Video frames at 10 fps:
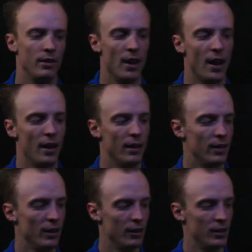that
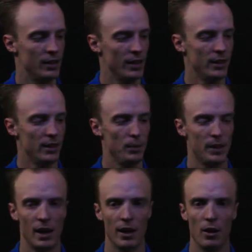there are
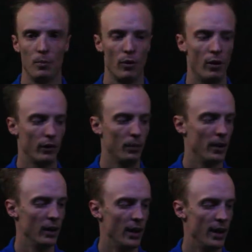60%
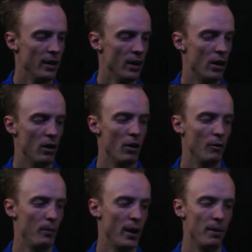approximately
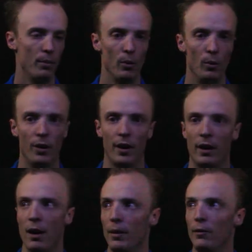of people that
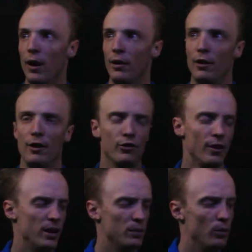are coming via their own
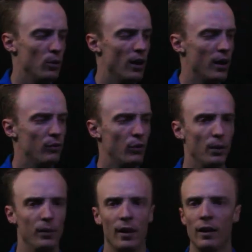transport and
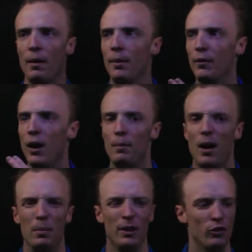40% coming via
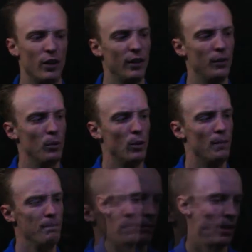public
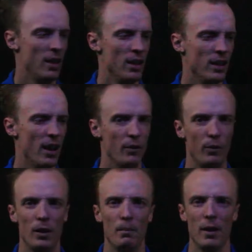transport. Now,
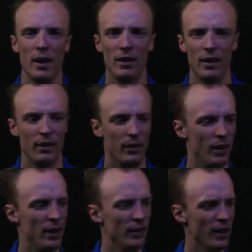if we compare this,
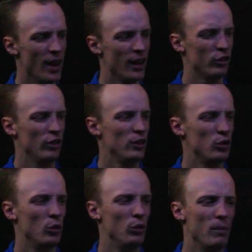there isn't actually
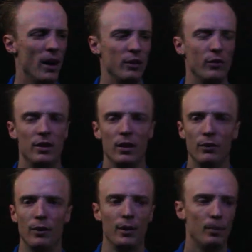too much of a
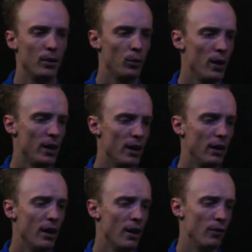difference
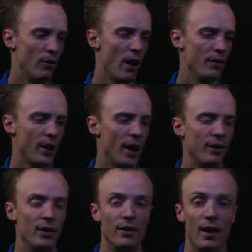between five
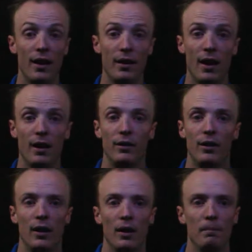days and 10 days
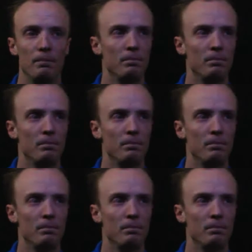here.